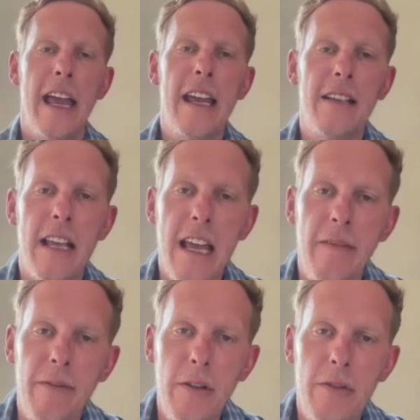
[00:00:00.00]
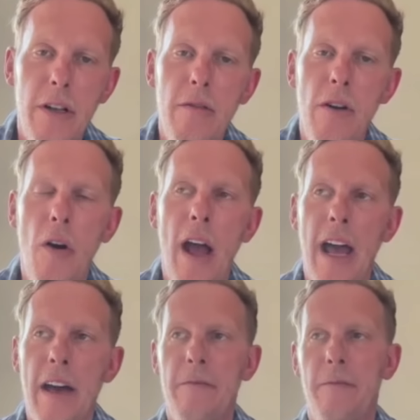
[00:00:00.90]
Is if you do not
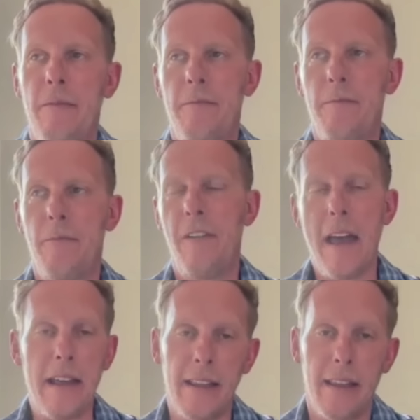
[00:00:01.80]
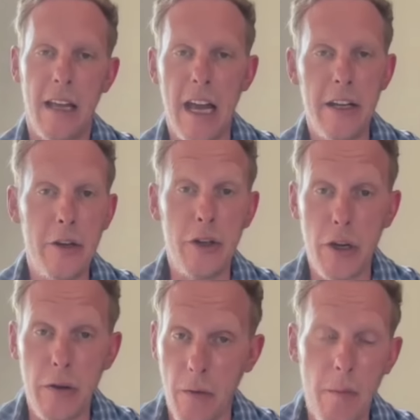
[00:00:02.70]
have faith and you
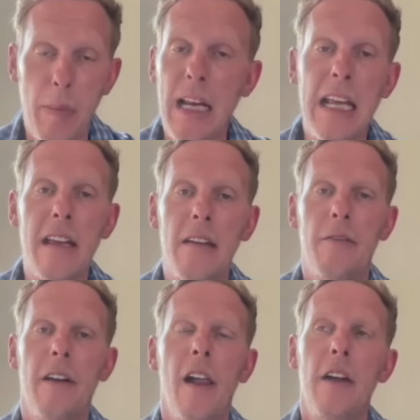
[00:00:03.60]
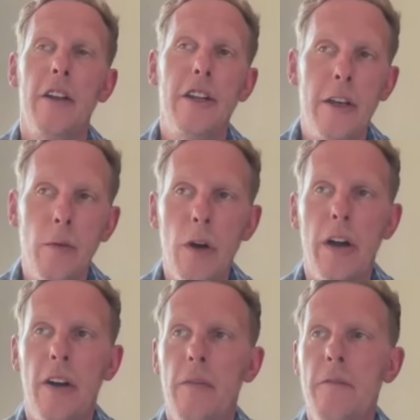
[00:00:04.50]
do not believe, you
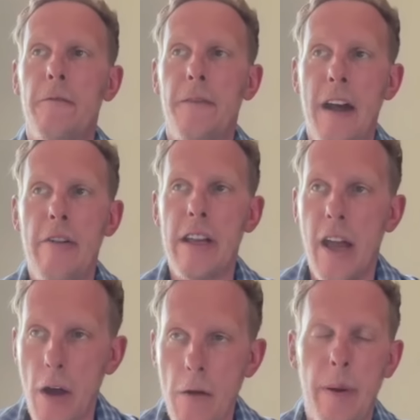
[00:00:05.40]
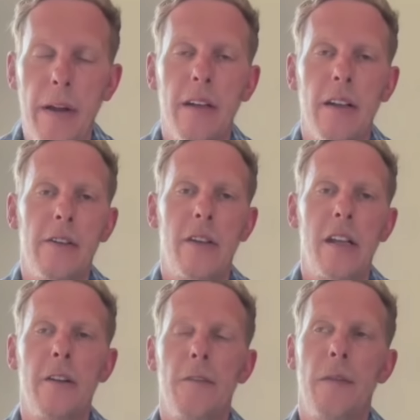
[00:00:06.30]
are very open to